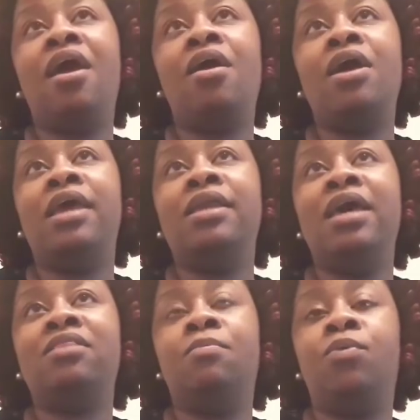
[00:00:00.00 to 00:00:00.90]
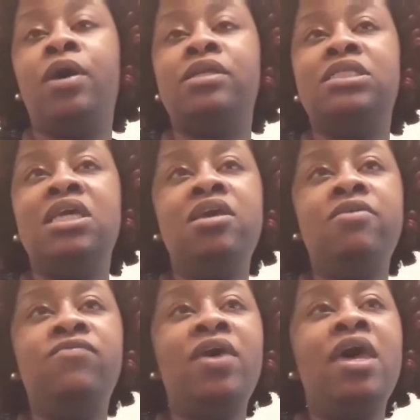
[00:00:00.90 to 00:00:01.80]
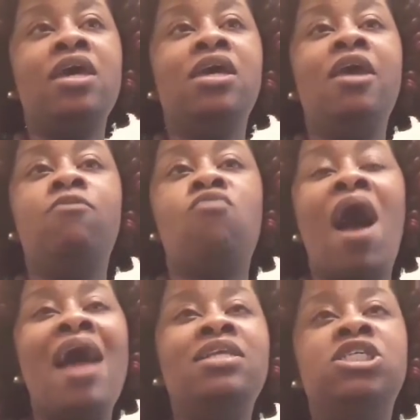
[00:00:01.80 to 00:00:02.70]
there and they let the boy's teeth get rotten.